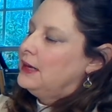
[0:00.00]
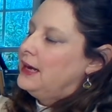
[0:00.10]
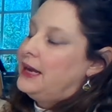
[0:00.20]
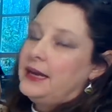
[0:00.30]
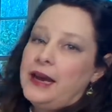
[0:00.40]

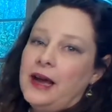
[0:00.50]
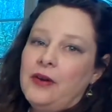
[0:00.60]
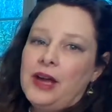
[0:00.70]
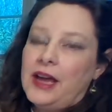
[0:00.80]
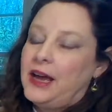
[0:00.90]
And now
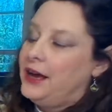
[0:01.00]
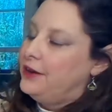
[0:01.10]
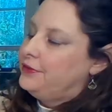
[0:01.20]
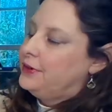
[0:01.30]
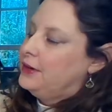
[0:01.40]
I
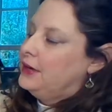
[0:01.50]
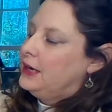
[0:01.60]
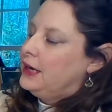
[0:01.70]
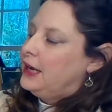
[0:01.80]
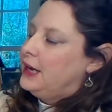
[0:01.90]
have
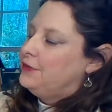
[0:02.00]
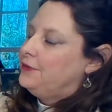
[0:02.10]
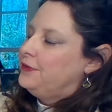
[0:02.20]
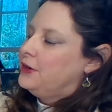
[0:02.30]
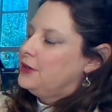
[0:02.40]
a
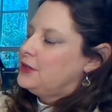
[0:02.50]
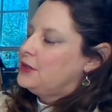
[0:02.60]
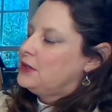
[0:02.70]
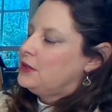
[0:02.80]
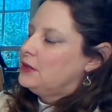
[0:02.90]

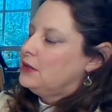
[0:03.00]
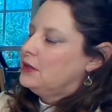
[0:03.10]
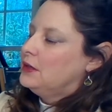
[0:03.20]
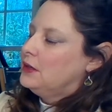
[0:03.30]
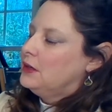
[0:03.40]
first
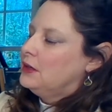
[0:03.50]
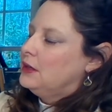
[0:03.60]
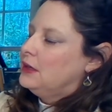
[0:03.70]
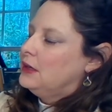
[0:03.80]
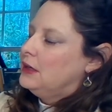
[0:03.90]

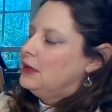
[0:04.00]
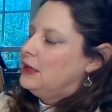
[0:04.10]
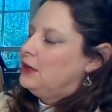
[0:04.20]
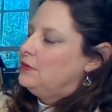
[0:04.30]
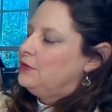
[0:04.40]

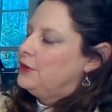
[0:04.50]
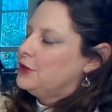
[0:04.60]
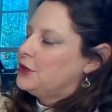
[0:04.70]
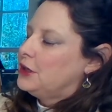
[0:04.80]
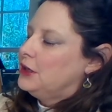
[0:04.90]

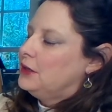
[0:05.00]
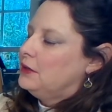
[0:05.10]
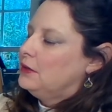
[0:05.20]
inversion,